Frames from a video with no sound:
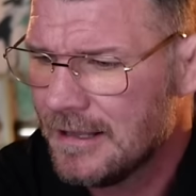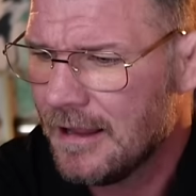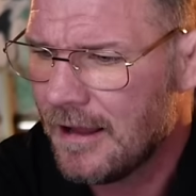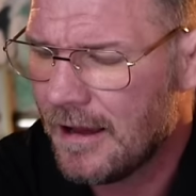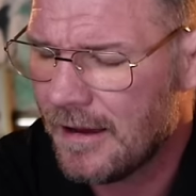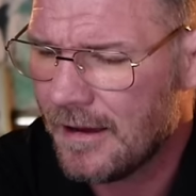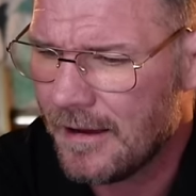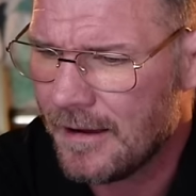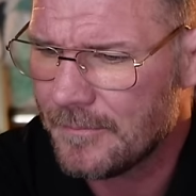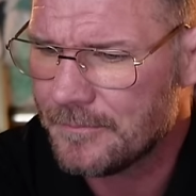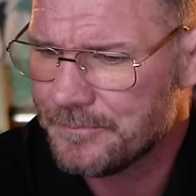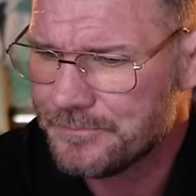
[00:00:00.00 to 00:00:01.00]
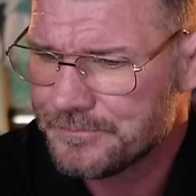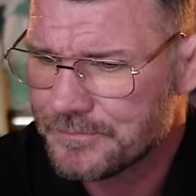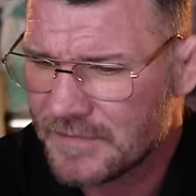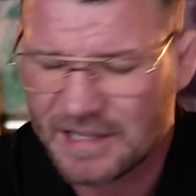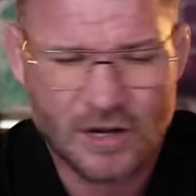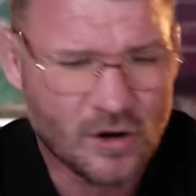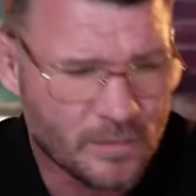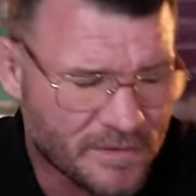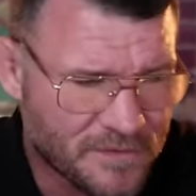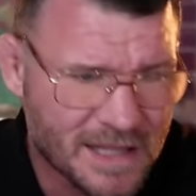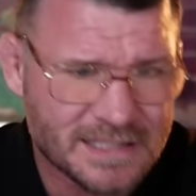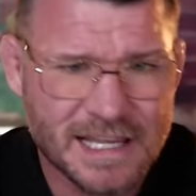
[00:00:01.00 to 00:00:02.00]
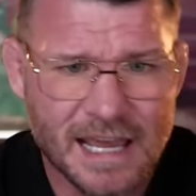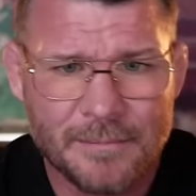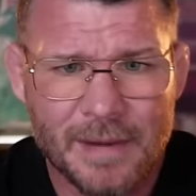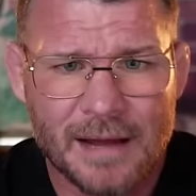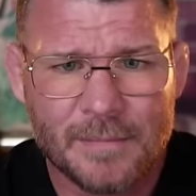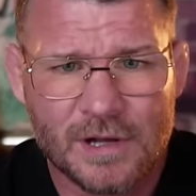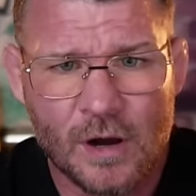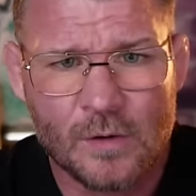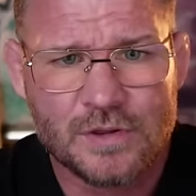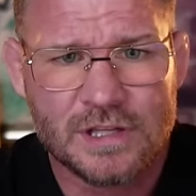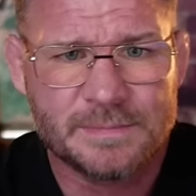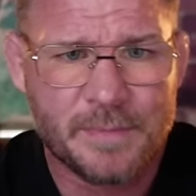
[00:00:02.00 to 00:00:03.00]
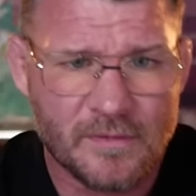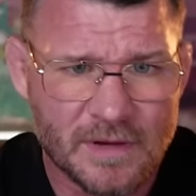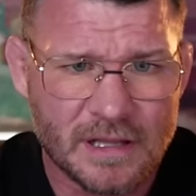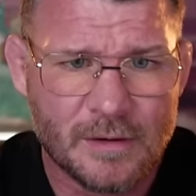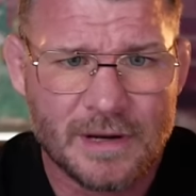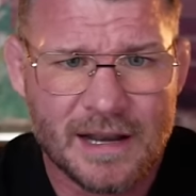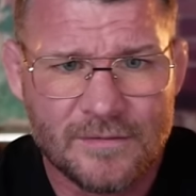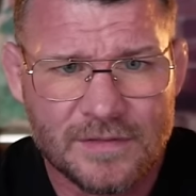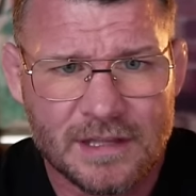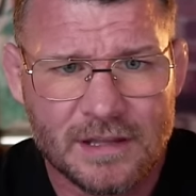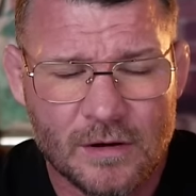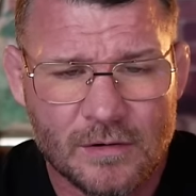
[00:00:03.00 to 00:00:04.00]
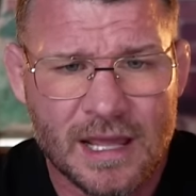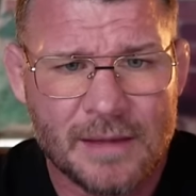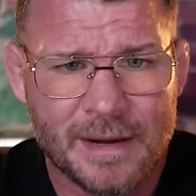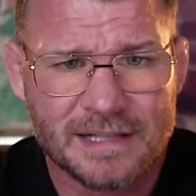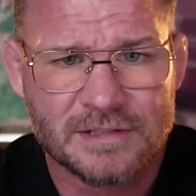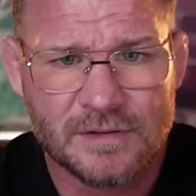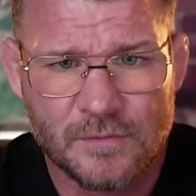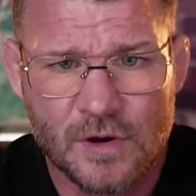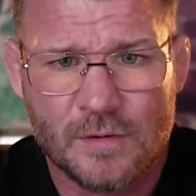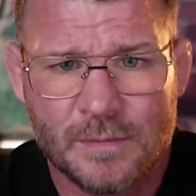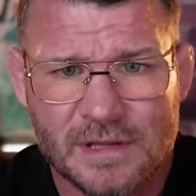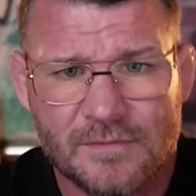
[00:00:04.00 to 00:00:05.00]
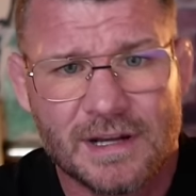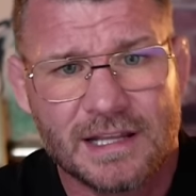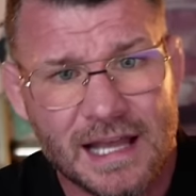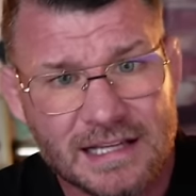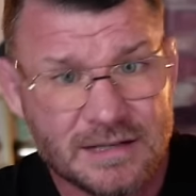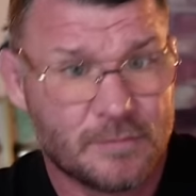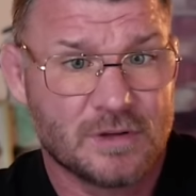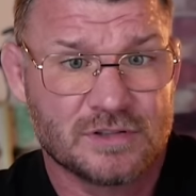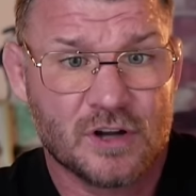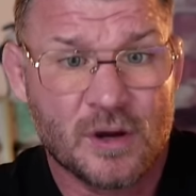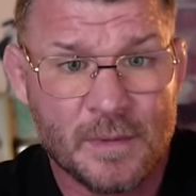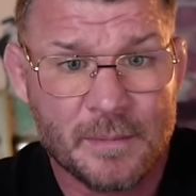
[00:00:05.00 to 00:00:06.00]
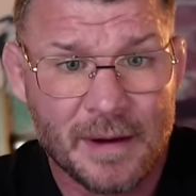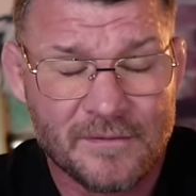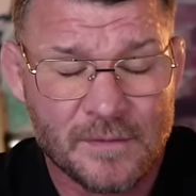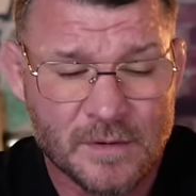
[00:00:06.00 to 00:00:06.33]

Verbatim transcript: Um, and then all my friends came back, my coaches, Perillo and everything. They all came back to the room and they realized I wasn't coming back from the